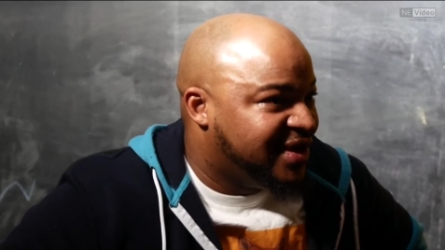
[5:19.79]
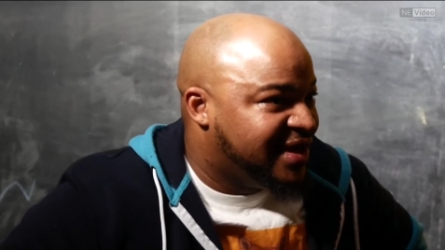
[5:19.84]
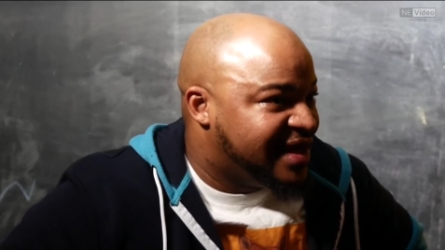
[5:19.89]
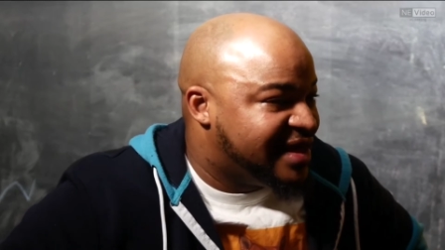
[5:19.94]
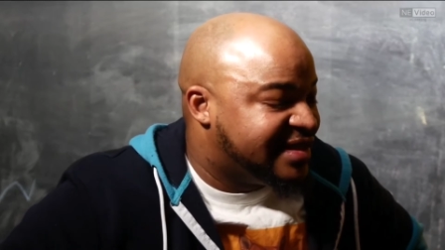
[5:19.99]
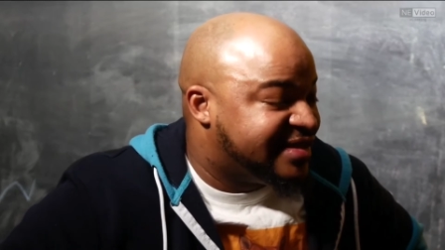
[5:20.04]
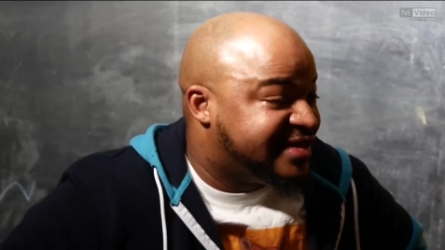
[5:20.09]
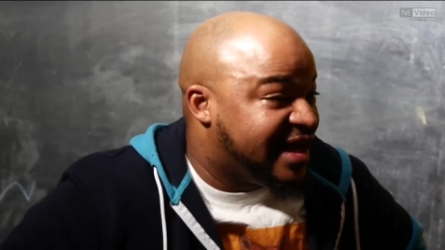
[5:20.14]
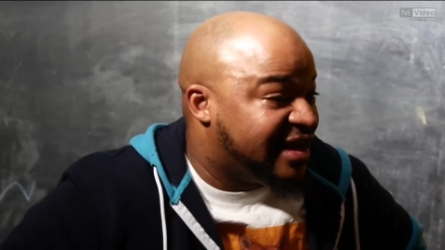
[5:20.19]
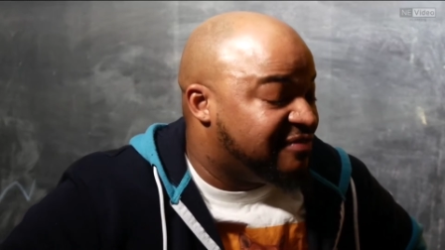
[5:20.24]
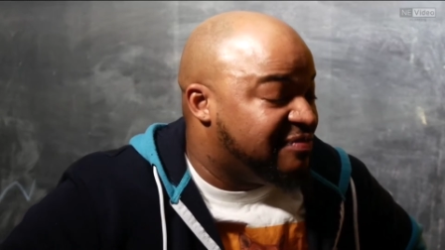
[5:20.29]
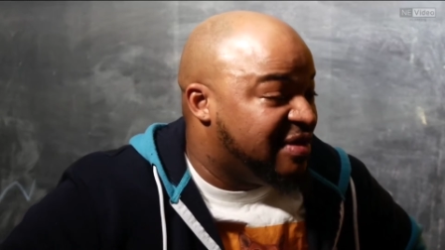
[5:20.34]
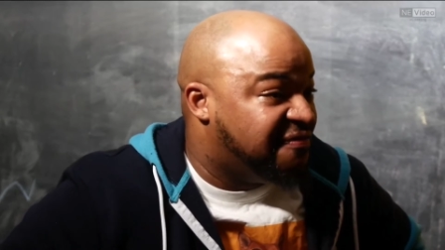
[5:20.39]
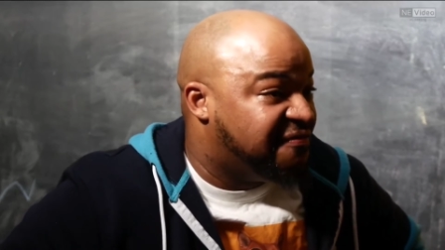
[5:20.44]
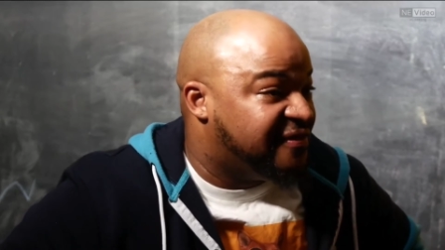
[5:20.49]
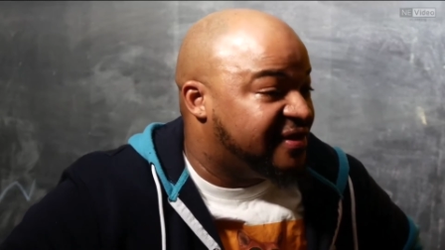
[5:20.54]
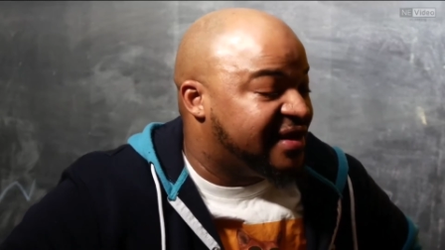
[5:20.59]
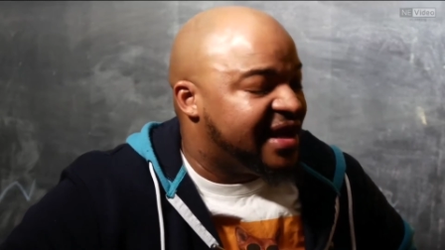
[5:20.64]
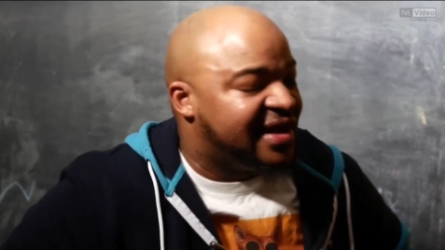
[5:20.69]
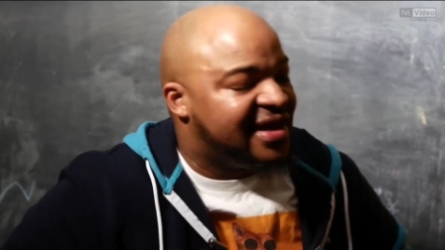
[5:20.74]
instead of me
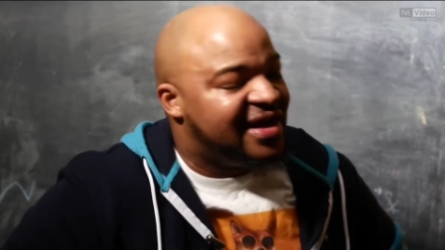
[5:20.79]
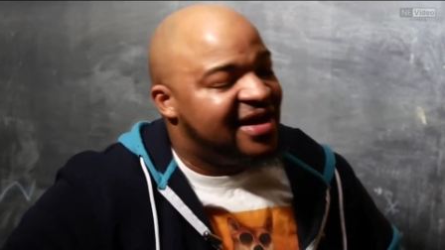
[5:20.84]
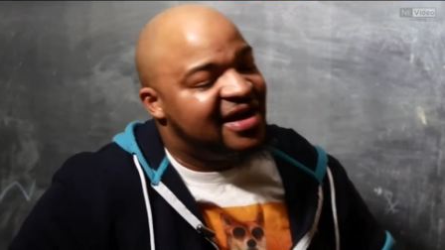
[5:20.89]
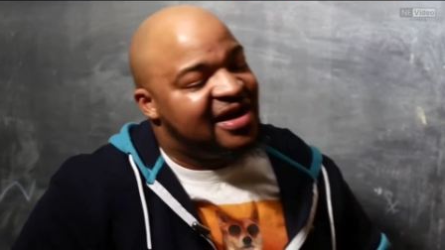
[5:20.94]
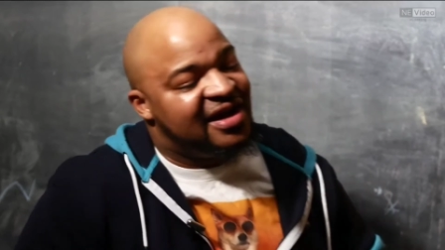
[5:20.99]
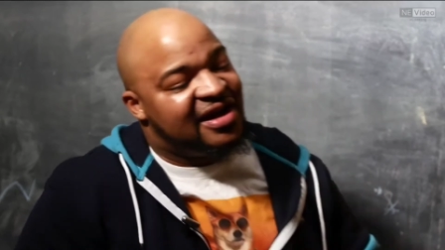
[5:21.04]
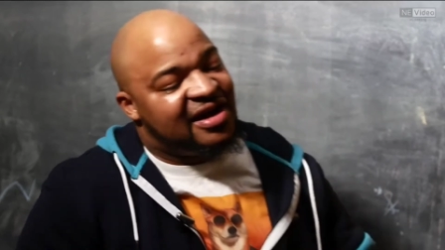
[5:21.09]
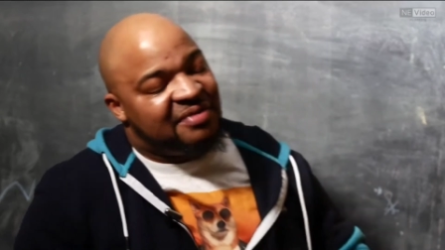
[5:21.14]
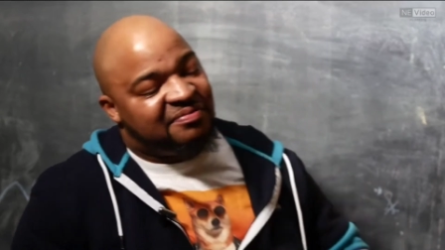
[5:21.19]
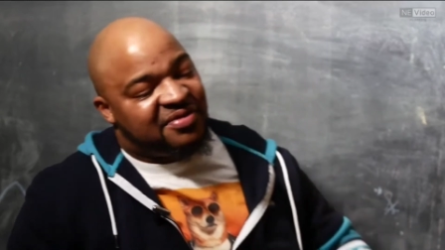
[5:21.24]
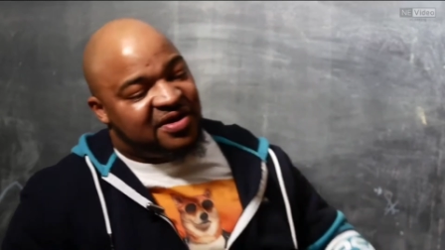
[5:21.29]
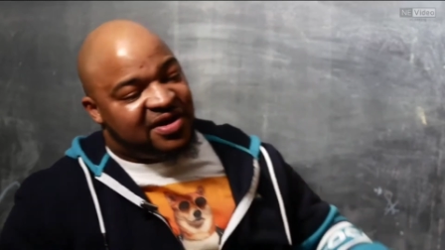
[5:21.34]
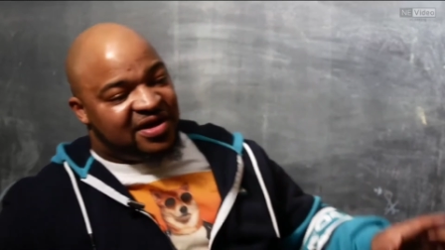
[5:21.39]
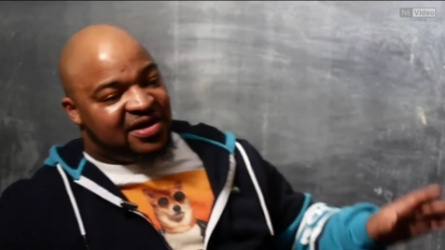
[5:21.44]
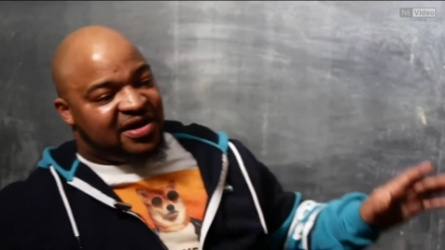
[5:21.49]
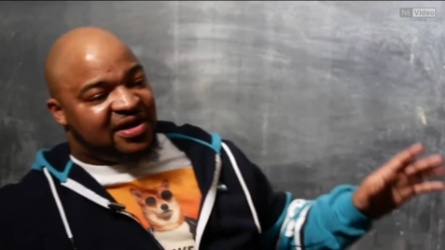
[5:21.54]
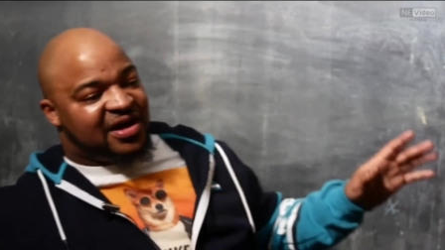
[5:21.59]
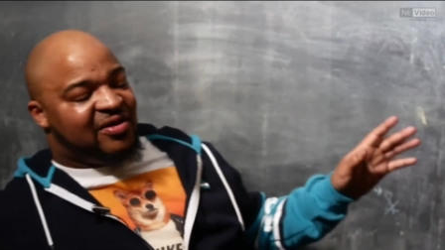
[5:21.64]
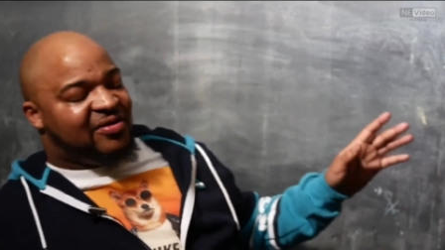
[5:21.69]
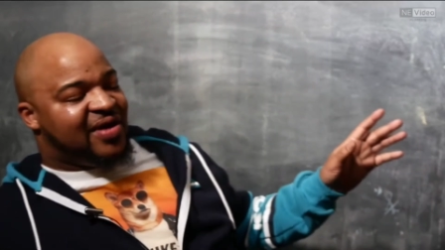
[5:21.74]
feeling like, I'm
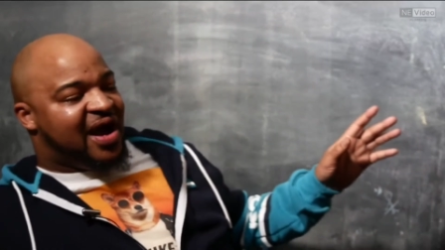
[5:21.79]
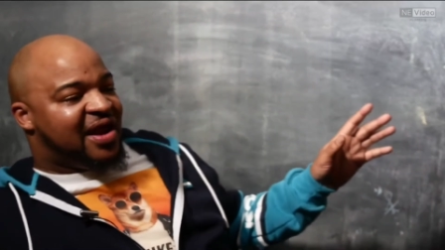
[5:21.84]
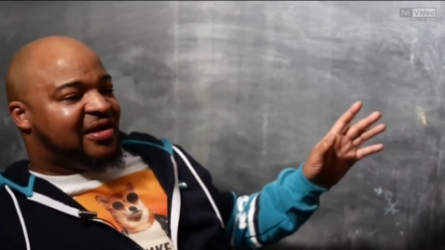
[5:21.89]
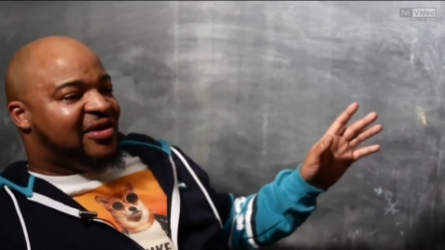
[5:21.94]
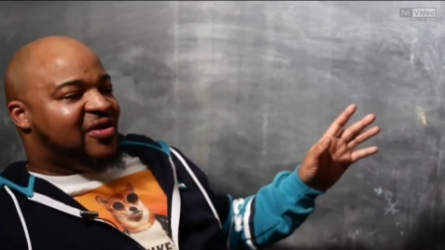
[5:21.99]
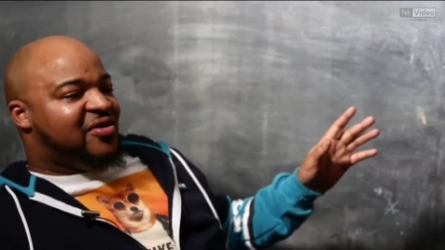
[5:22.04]
good, I don't got to